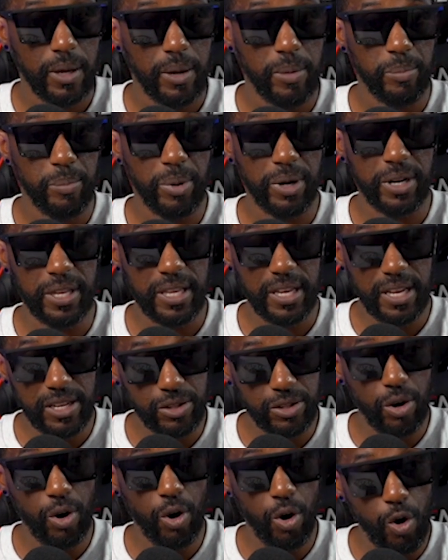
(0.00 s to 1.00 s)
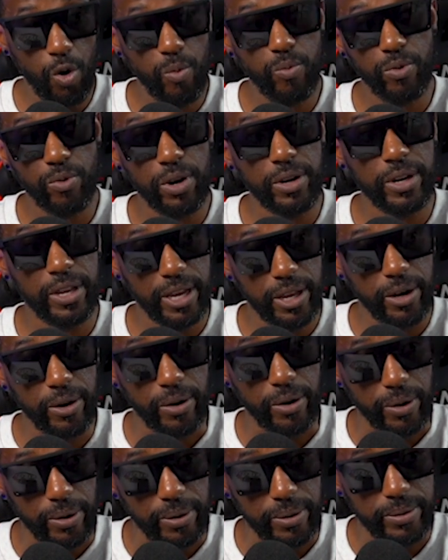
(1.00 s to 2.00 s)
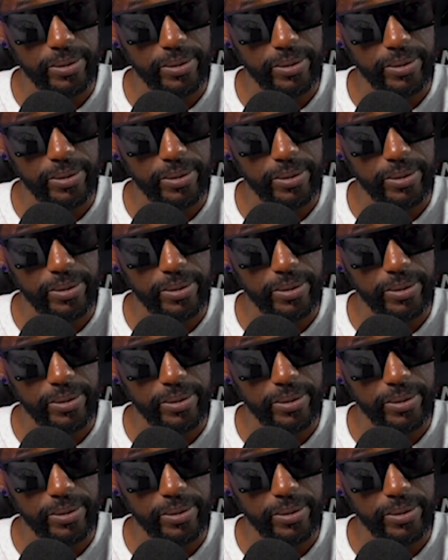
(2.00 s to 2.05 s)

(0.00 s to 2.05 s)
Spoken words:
but he is a home run hitter.